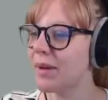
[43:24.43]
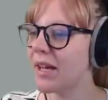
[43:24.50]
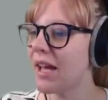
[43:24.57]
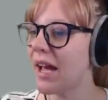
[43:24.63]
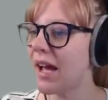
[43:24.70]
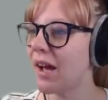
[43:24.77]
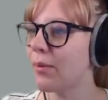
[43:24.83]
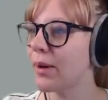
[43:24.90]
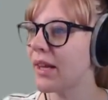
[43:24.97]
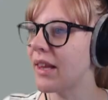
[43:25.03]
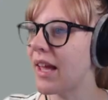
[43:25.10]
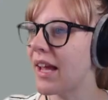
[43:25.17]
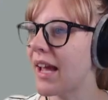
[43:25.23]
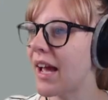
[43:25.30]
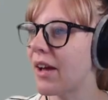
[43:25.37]
be how we
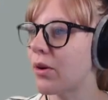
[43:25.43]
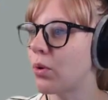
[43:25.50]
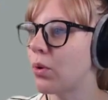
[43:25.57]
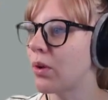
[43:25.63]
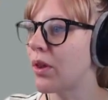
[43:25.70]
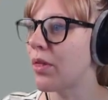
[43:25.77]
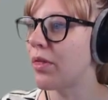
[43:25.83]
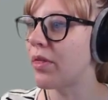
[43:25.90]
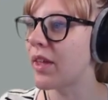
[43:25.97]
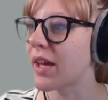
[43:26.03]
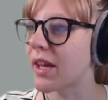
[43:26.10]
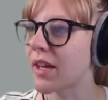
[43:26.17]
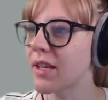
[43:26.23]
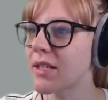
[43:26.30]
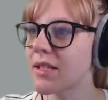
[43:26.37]
lay out all of
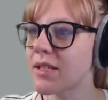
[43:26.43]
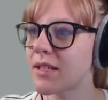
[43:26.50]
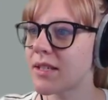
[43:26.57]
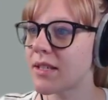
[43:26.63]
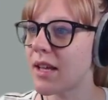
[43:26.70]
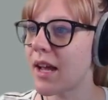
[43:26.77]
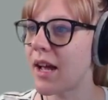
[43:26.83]
this.